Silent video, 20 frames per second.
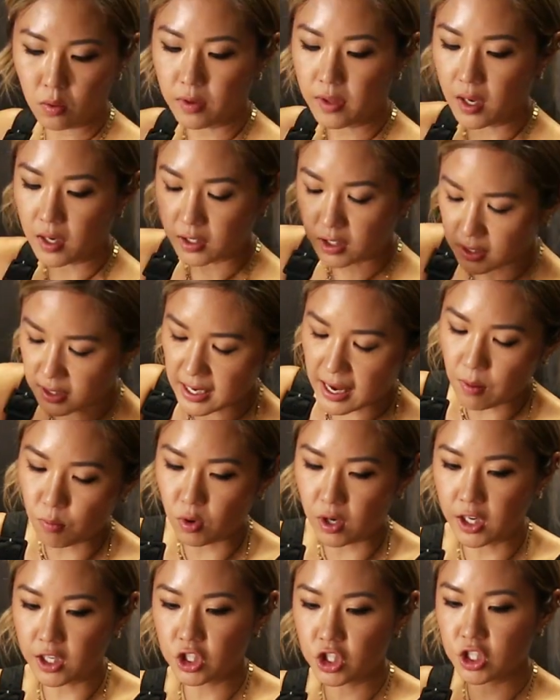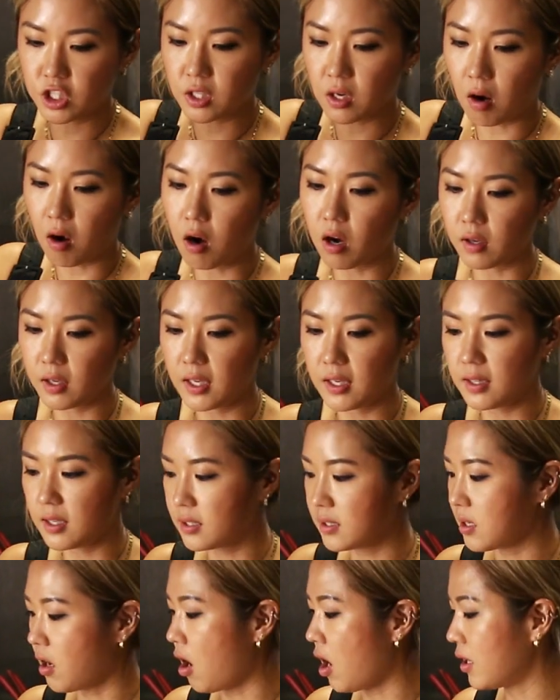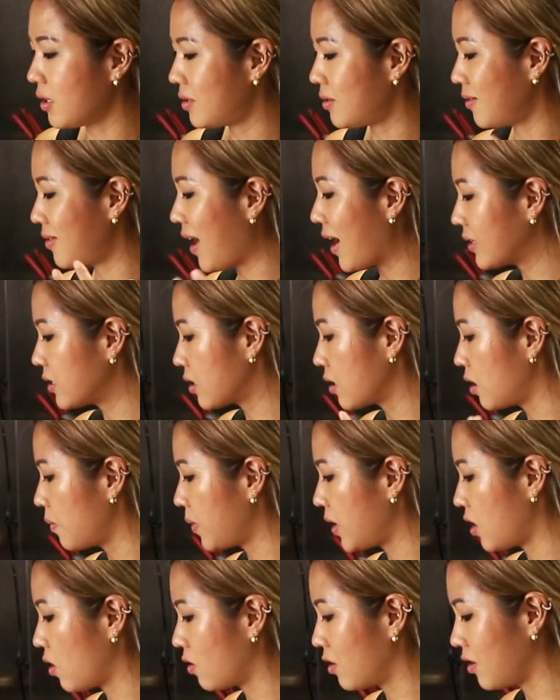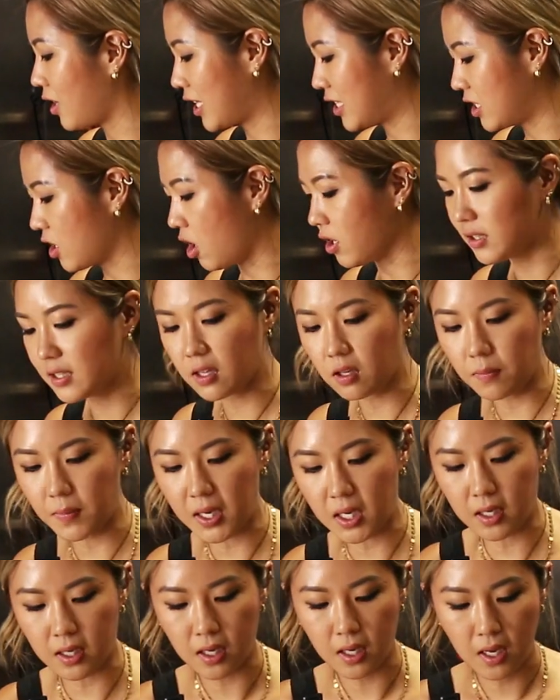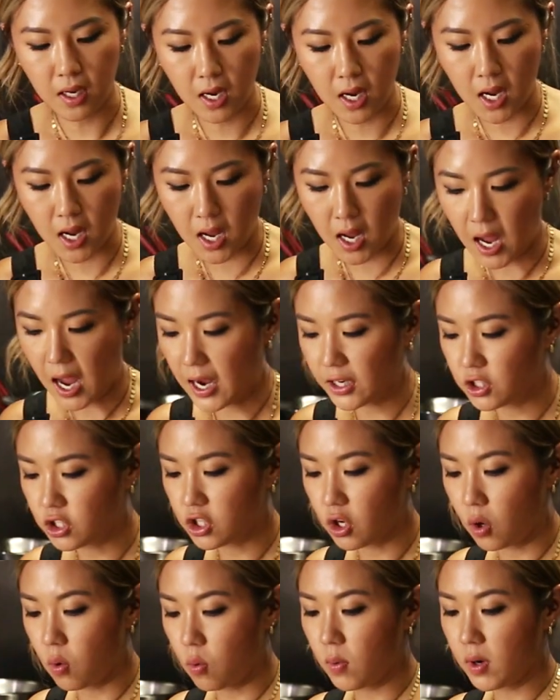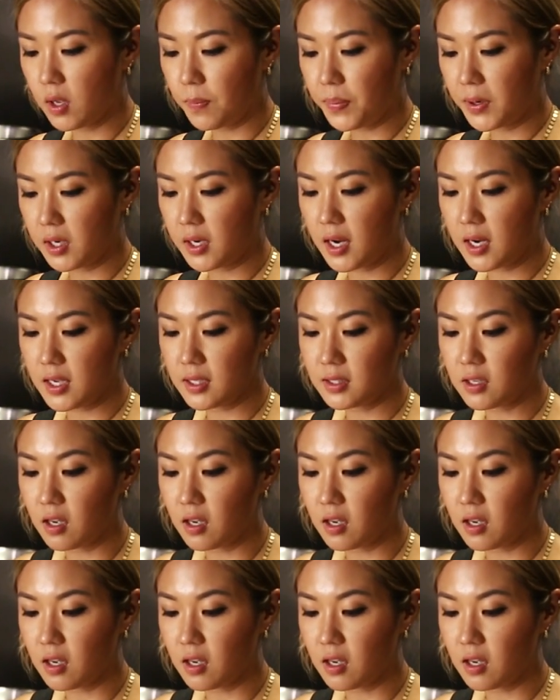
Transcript: or the sandwich in the sauce. So that's gonna be your like sauce element. I don't wanna put any